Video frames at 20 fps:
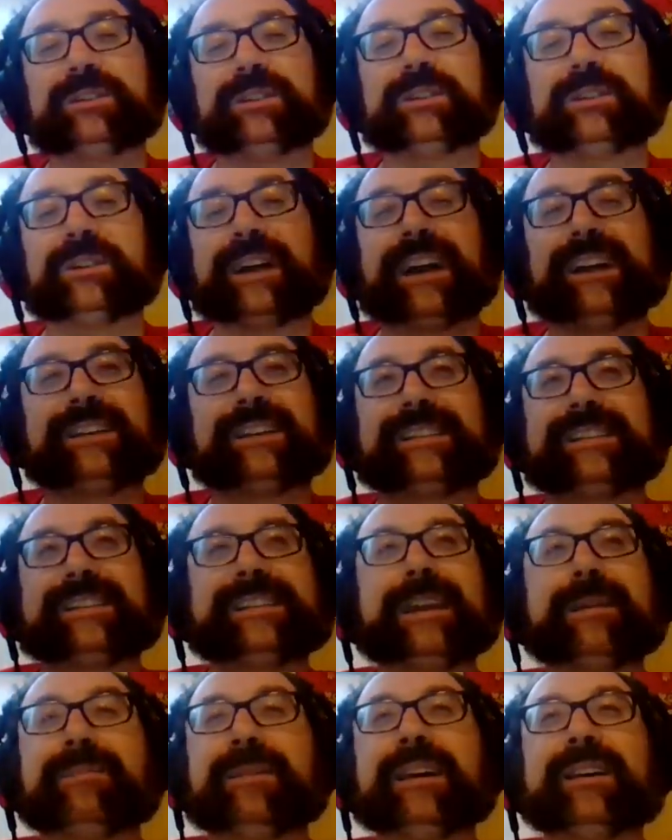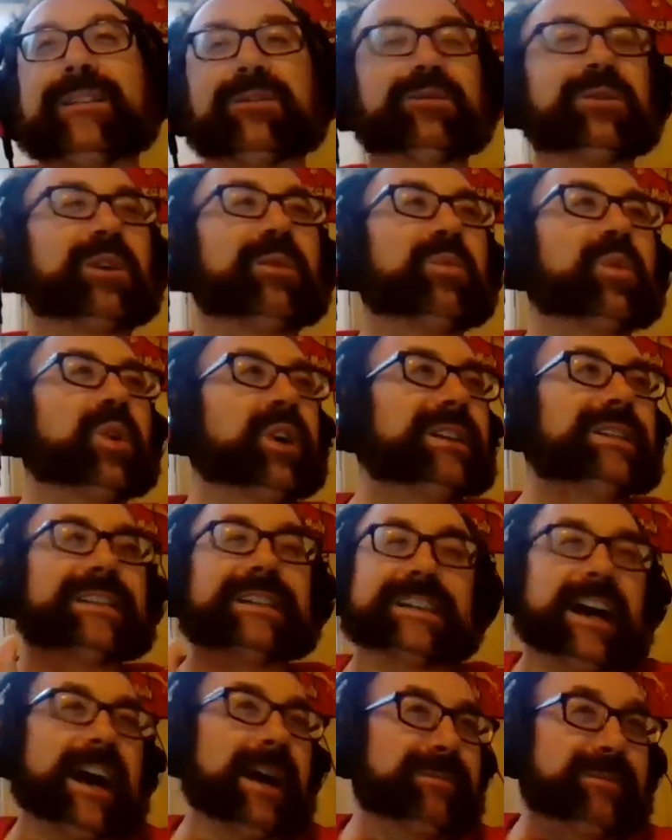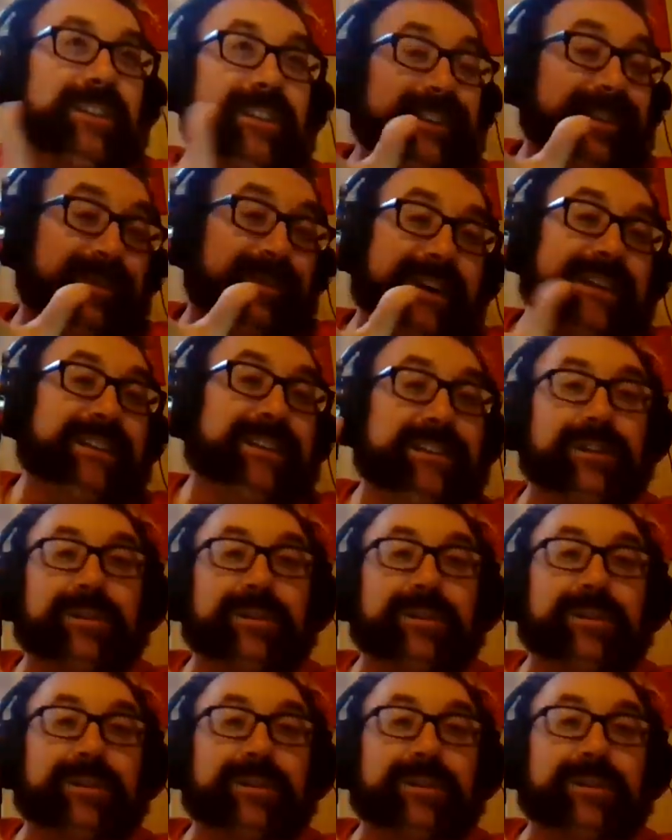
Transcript: two like skipping through the woods. The cops just arrest